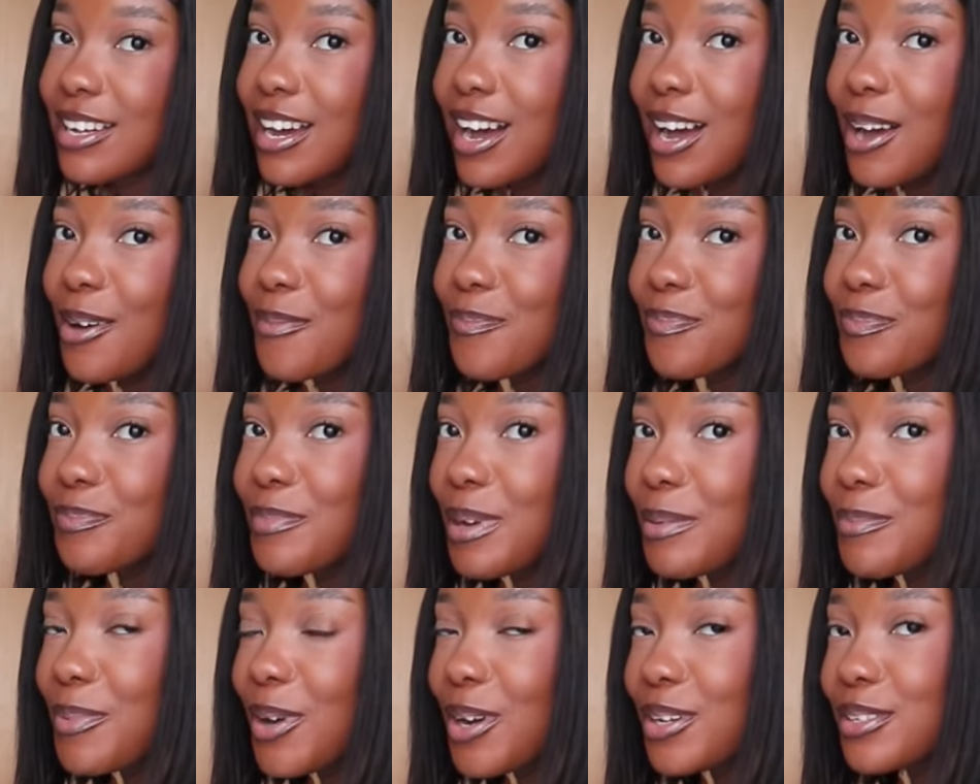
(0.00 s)

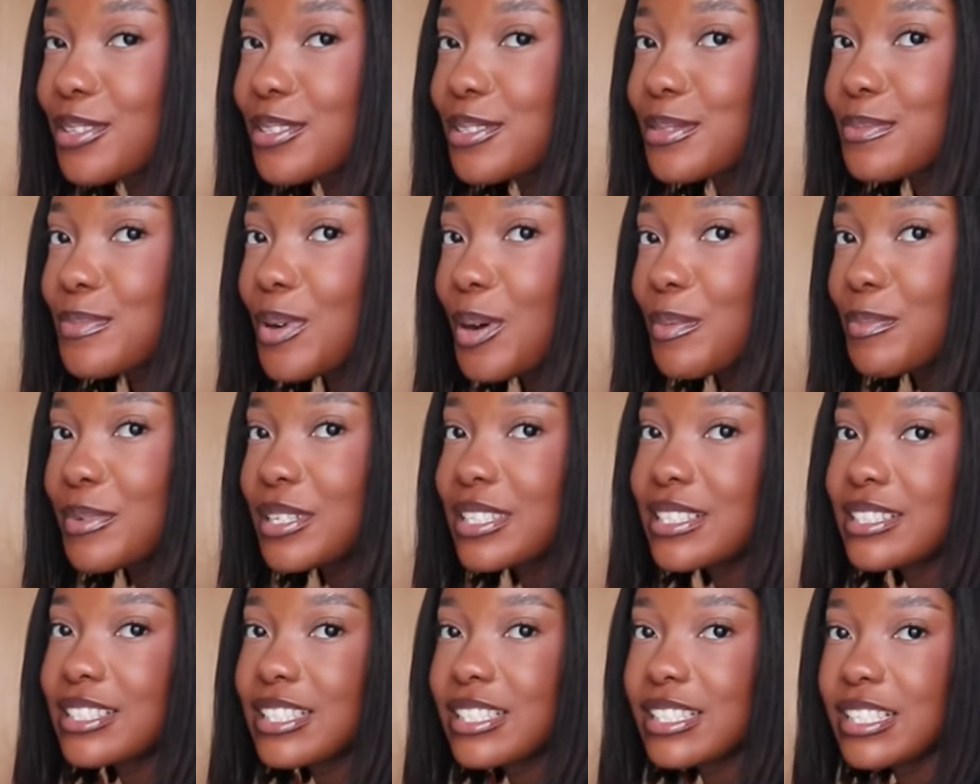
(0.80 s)
my partner's mom
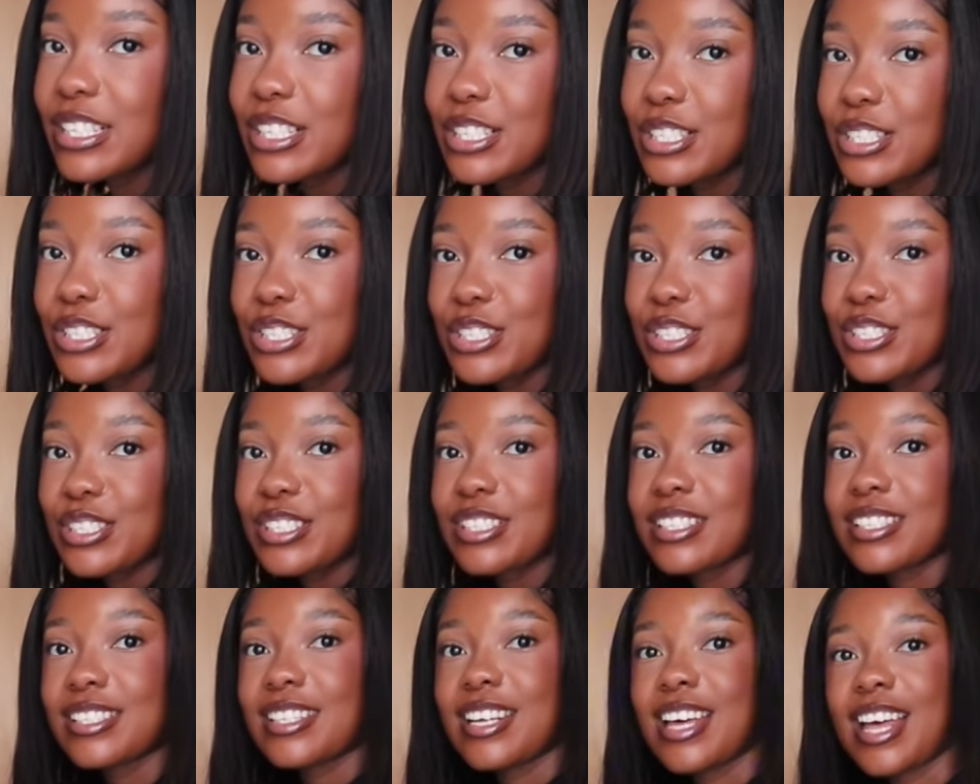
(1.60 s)
and
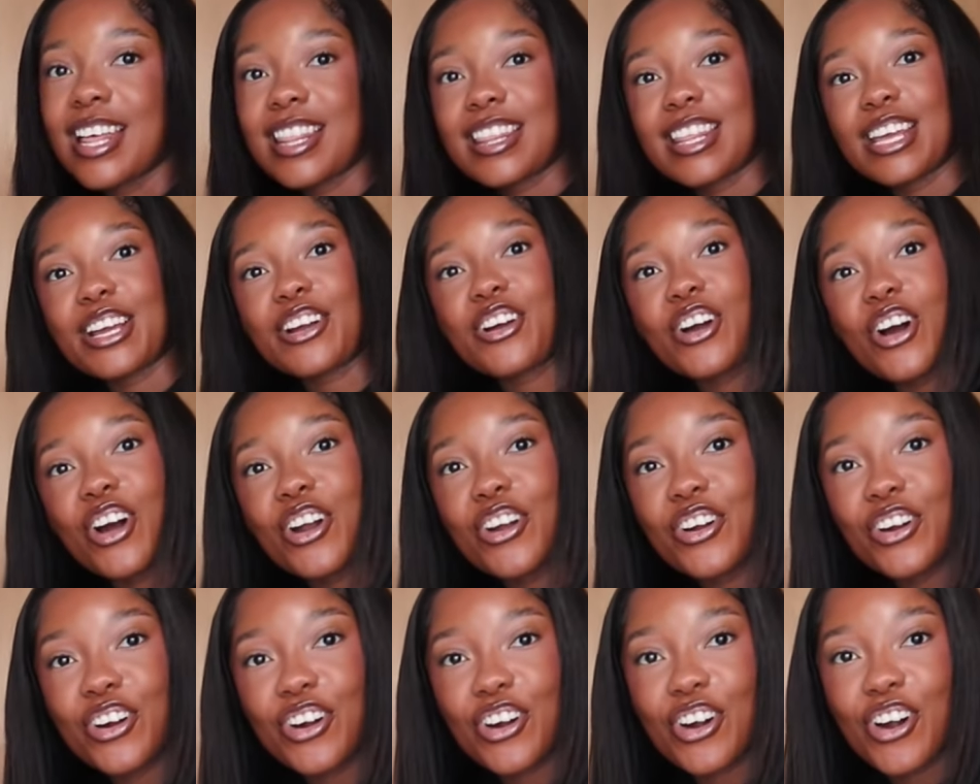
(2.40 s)
sisters, they
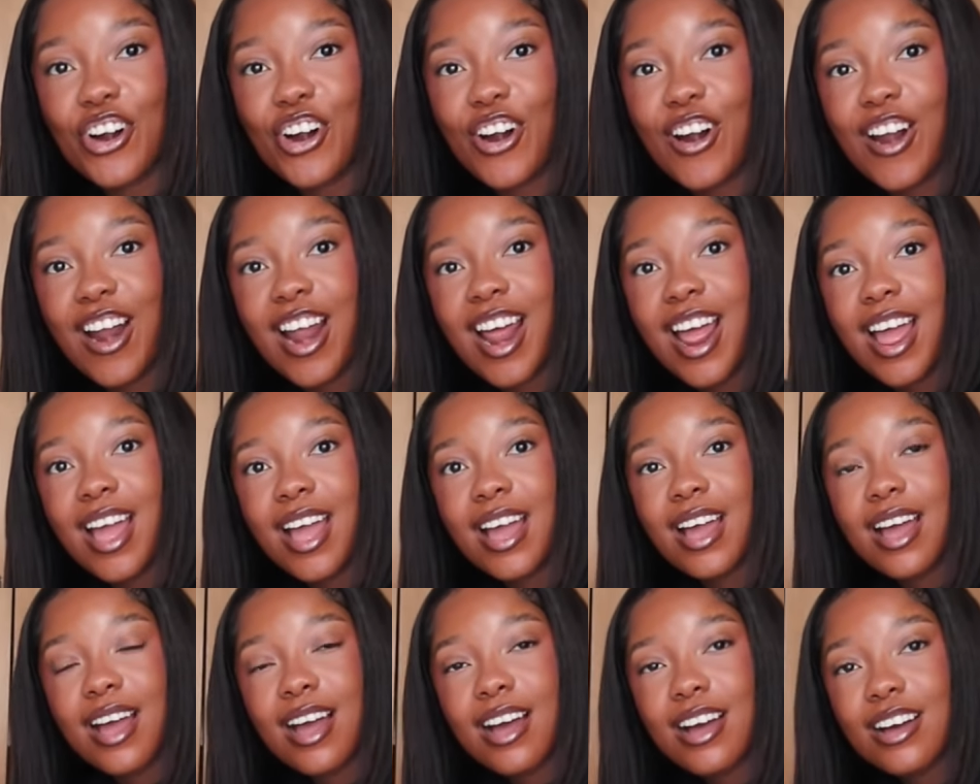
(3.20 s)
got her
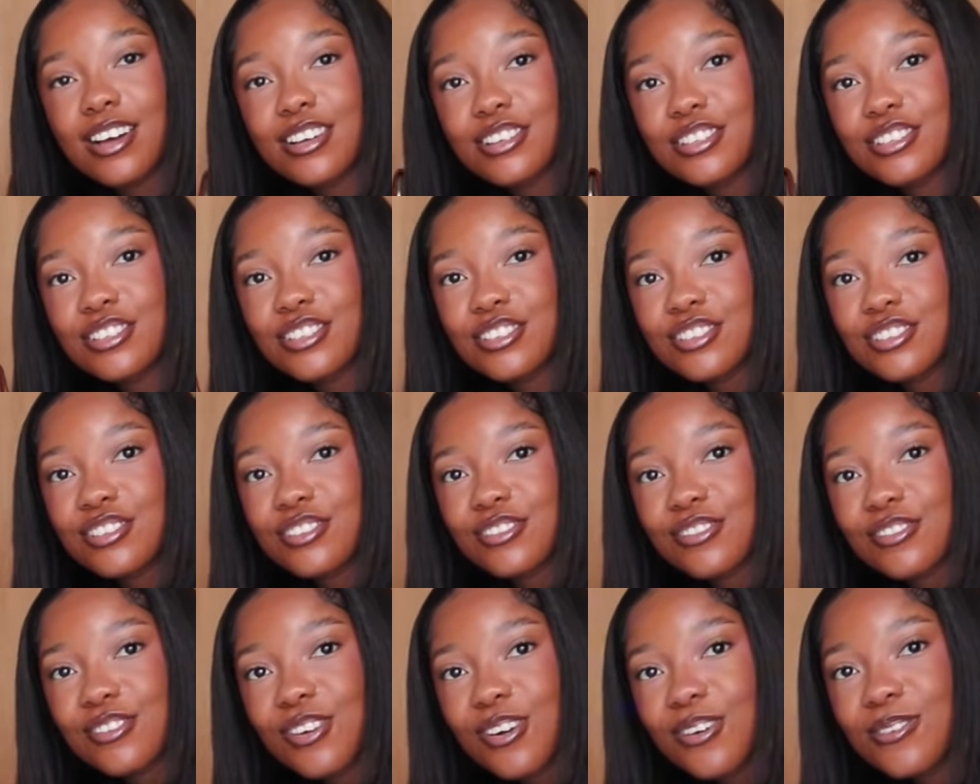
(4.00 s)
a
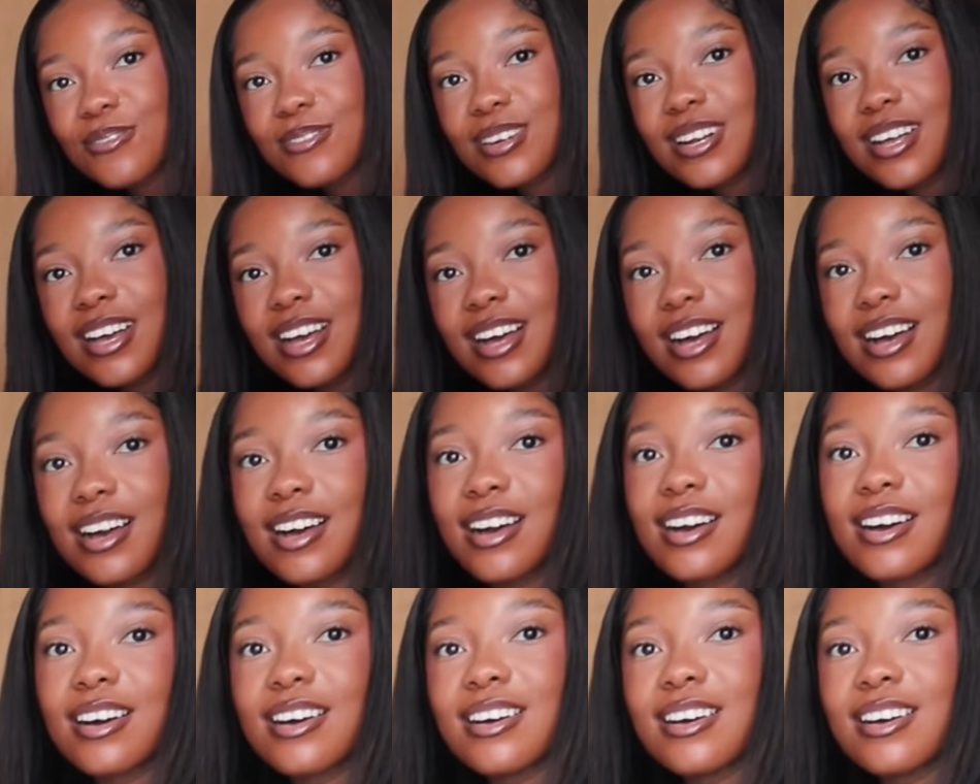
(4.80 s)
stroller.